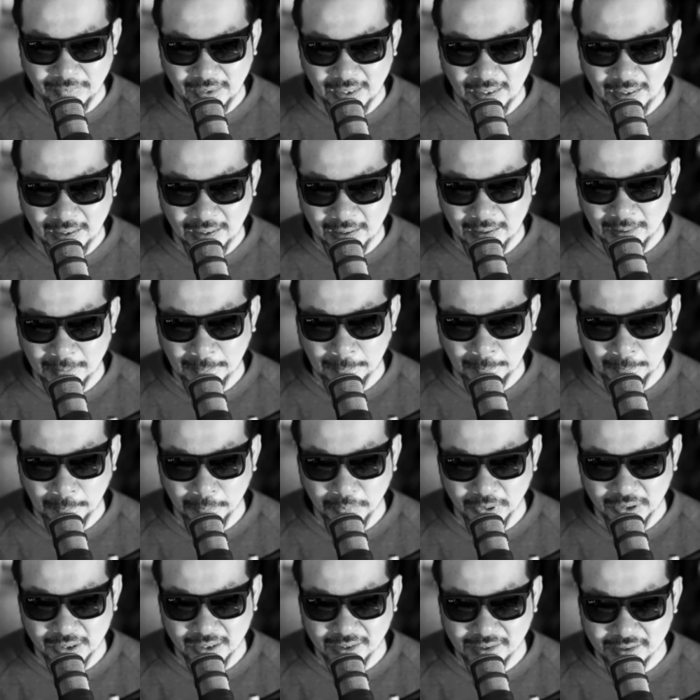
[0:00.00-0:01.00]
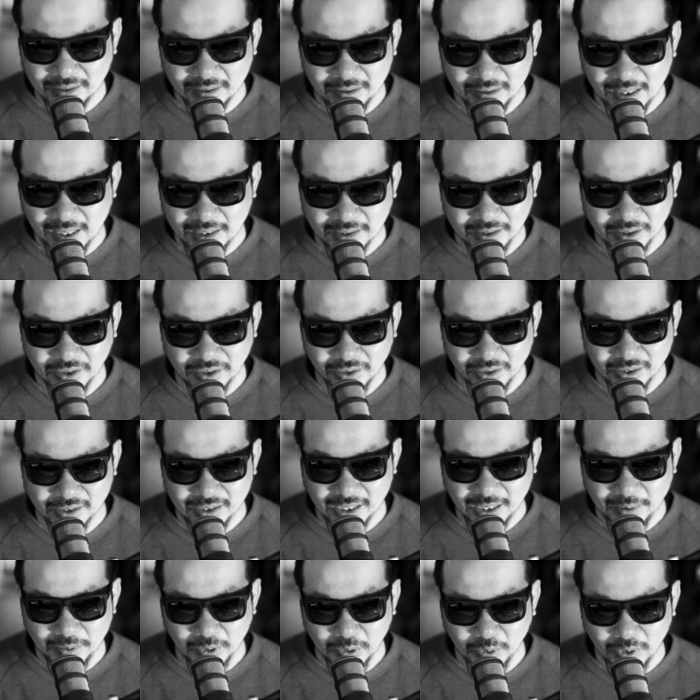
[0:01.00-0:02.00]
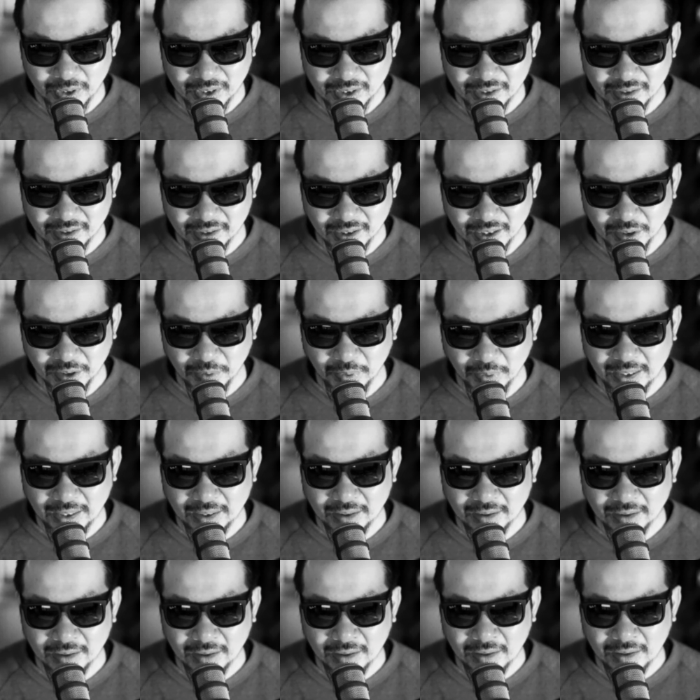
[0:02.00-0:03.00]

but they're still asking you the same questions anyway.